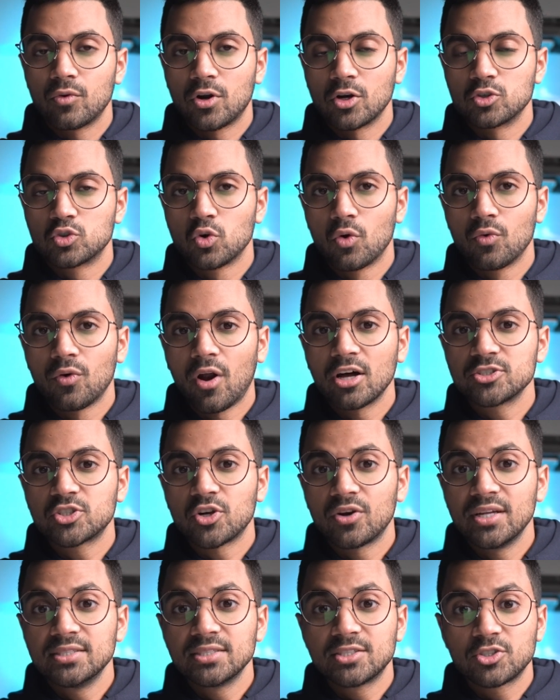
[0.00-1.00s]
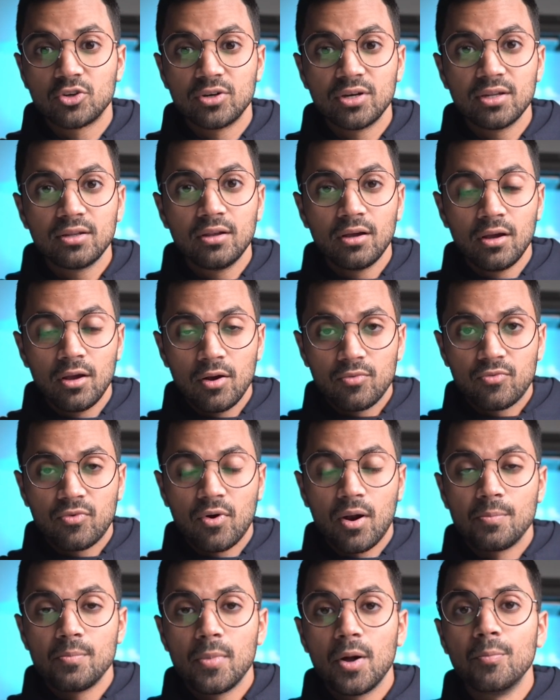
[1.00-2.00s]
control rods are inserted
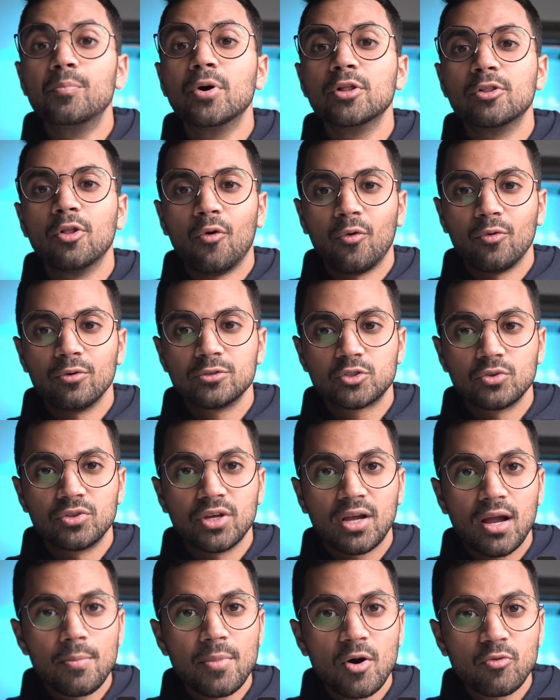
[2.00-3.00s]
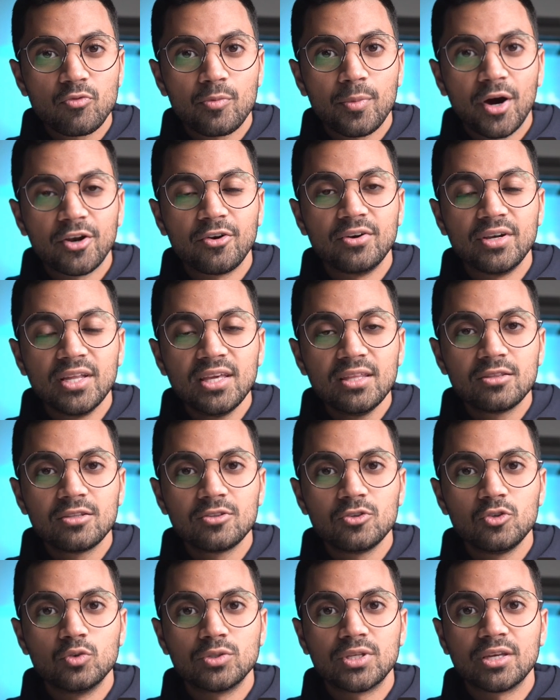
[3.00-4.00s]
from below, so they come out from underneath
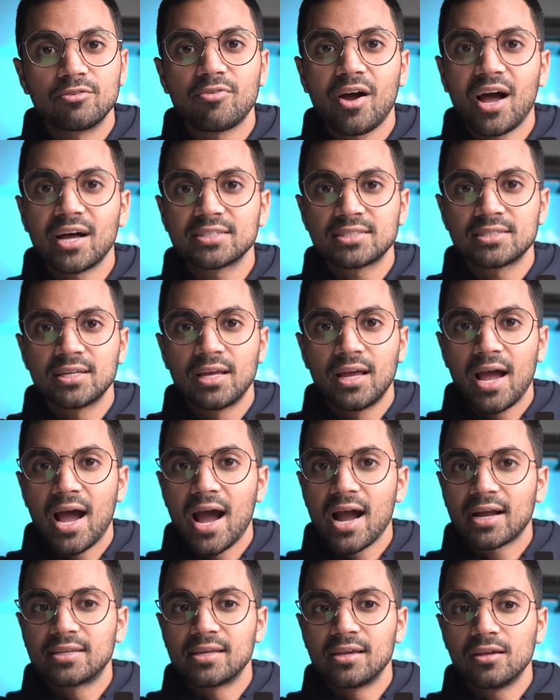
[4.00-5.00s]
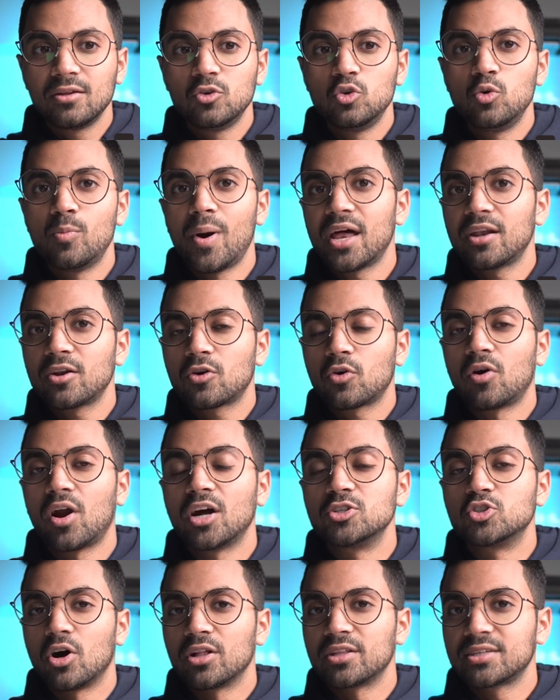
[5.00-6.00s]
using fast-acting pneumatic or
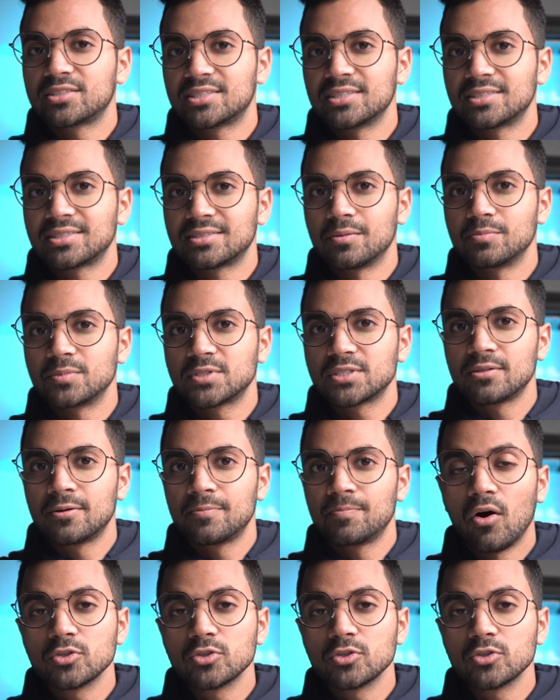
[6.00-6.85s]
hydraulic systems.